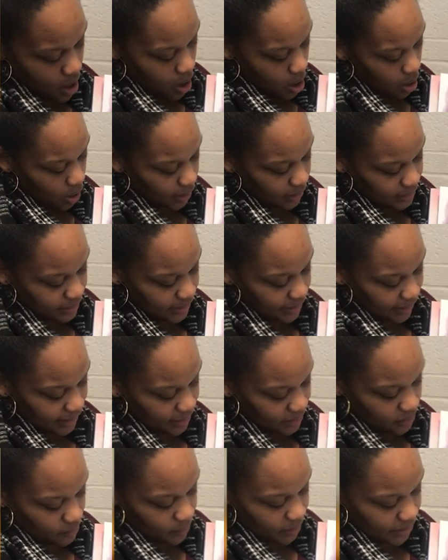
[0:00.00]
Hardly
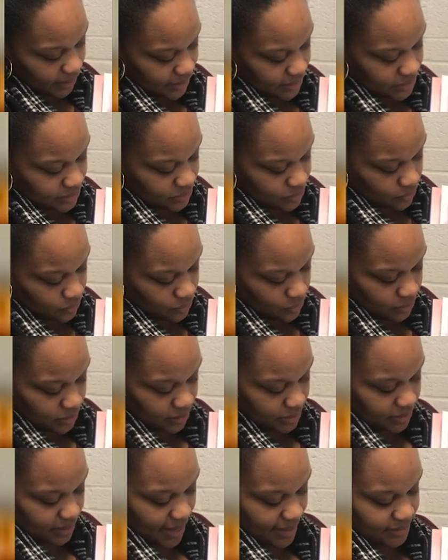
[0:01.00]
anyone at school
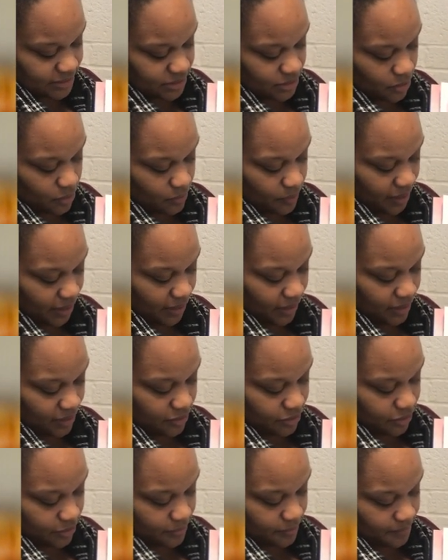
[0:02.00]
looked like Sulwe
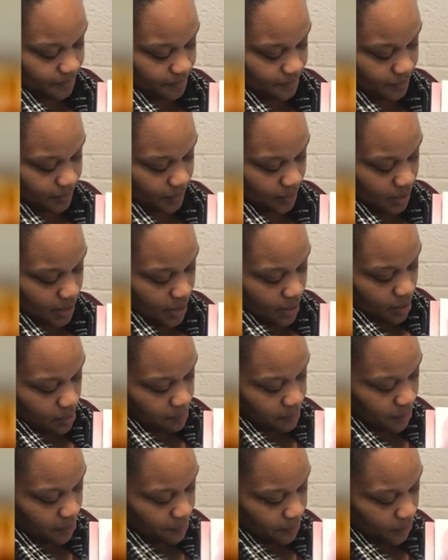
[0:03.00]
either.
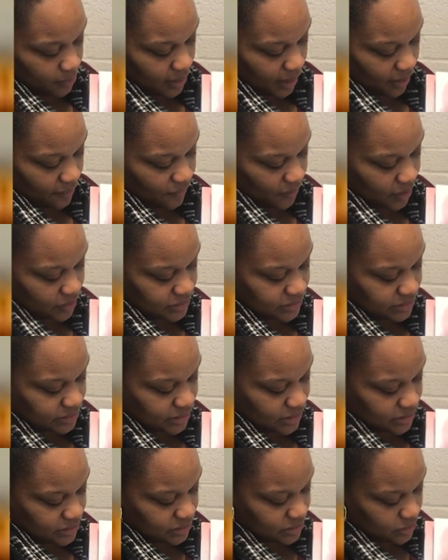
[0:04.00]
People gave her
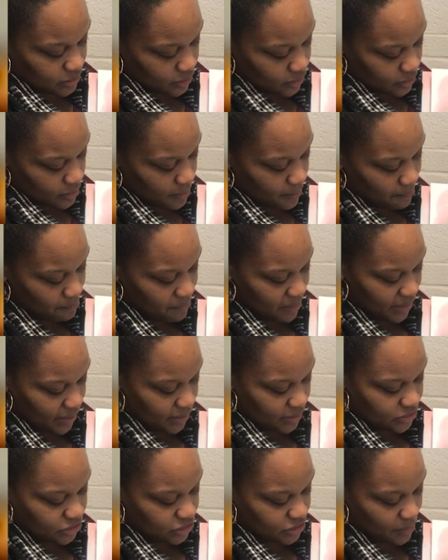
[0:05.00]
sister,
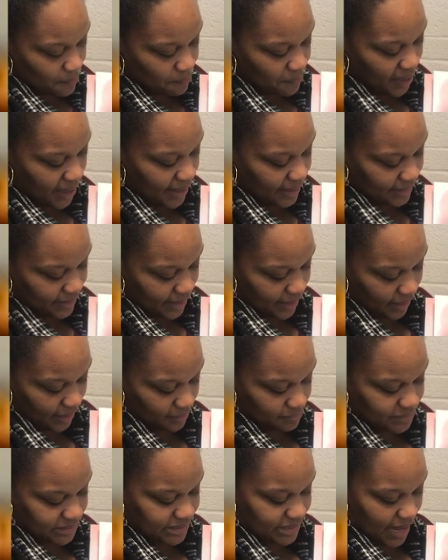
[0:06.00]
Mitch, pet
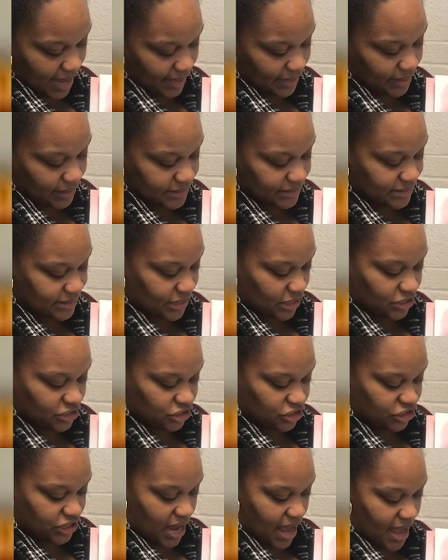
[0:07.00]
names like
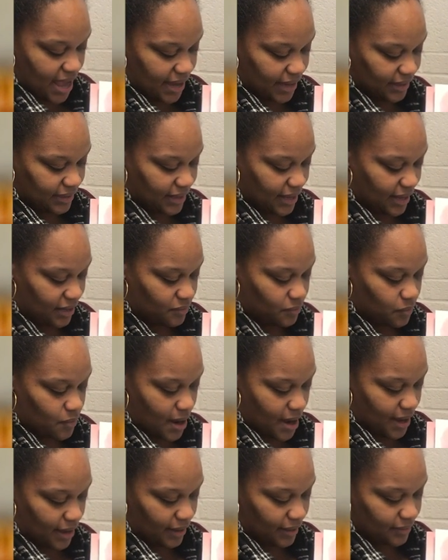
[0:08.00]
Sunshine and
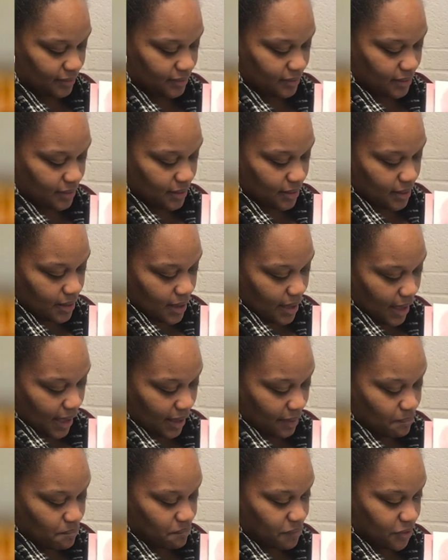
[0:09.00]
Ray
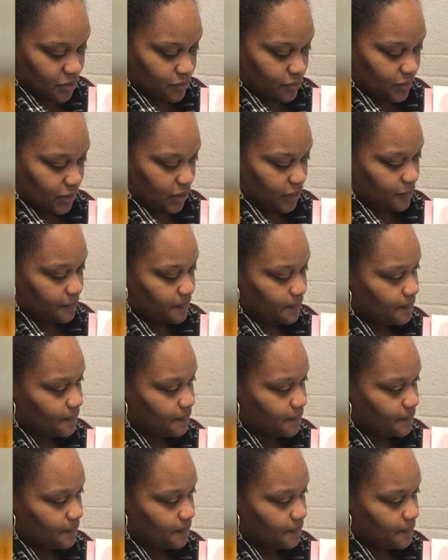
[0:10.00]
and Beauty.